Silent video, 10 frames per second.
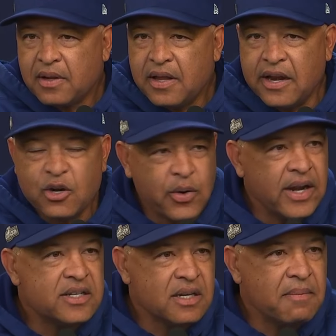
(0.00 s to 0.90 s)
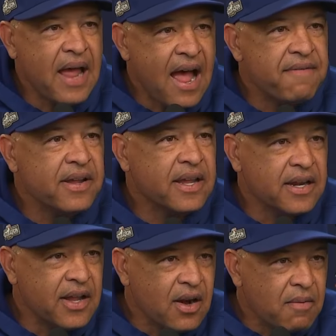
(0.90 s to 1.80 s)
can create some havoc
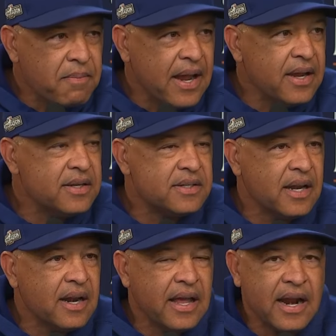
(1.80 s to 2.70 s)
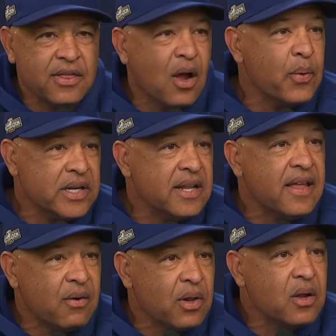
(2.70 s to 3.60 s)
and get on base. And I thought we did
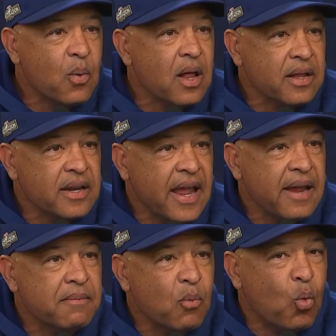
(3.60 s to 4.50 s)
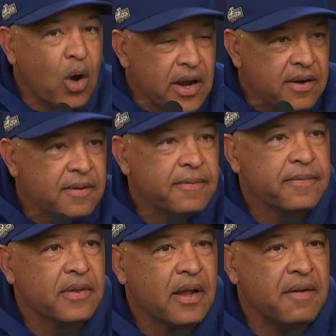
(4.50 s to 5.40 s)
that really well in game one
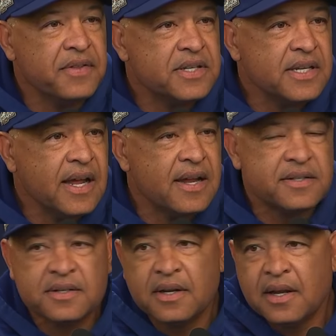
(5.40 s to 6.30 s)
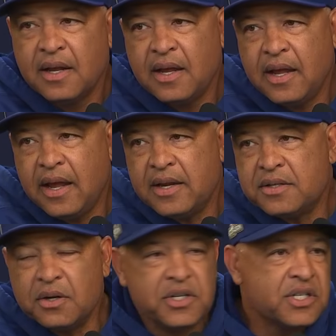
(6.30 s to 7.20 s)
of the CS. And
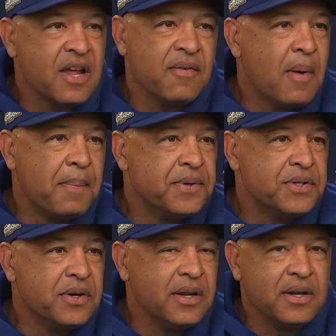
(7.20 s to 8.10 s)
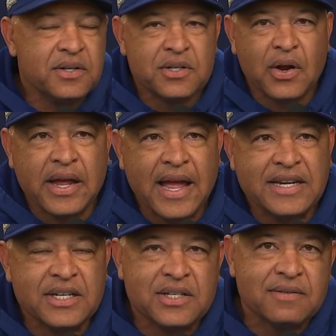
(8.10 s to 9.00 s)
so just give them opportunities.
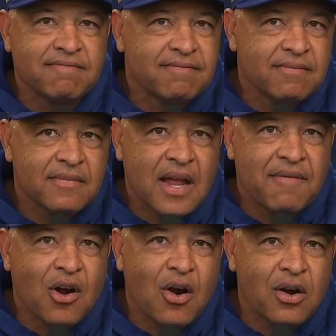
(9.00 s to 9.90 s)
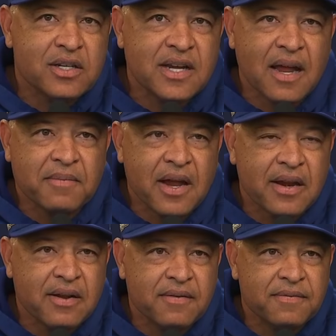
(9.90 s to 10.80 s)
I just have a hard time
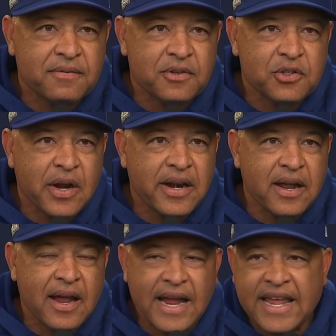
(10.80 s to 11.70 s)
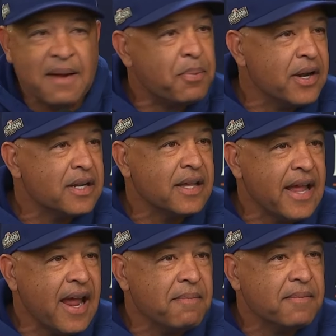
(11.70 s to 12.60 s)
kind of trying to I can't predict the
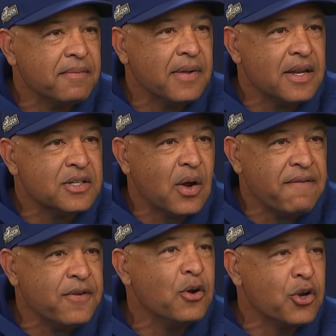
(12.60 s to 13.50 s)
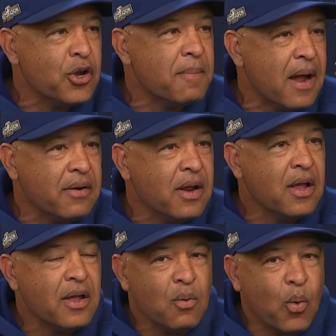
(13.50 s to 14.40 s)
game. And so I feel good about
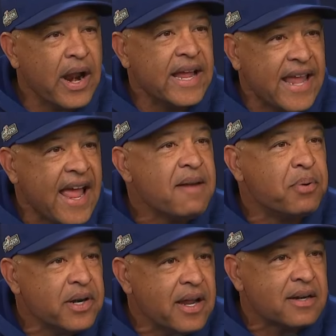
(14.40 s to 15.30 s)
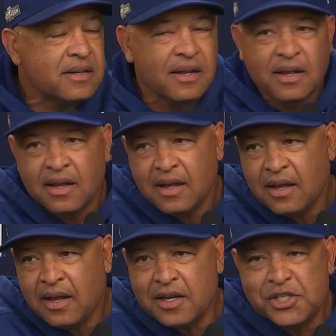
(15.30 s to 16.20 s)
what I can predict
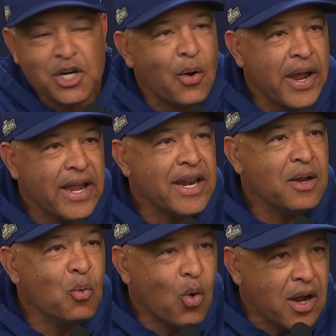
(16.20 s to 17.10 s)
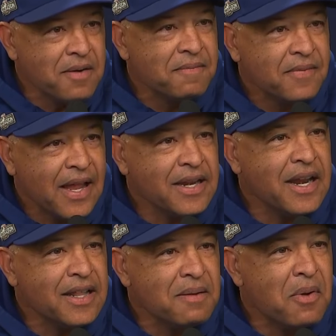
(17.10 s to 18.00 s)
is Shohei hitting one and
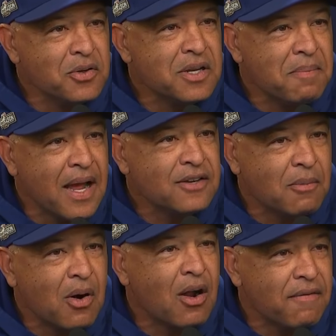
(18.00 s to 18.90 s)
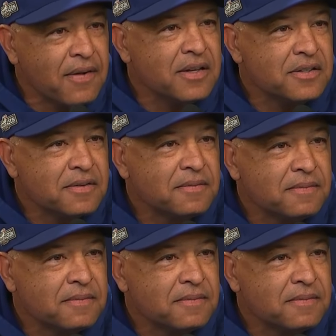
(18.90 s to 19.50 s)
getting the most at-bats from our offense.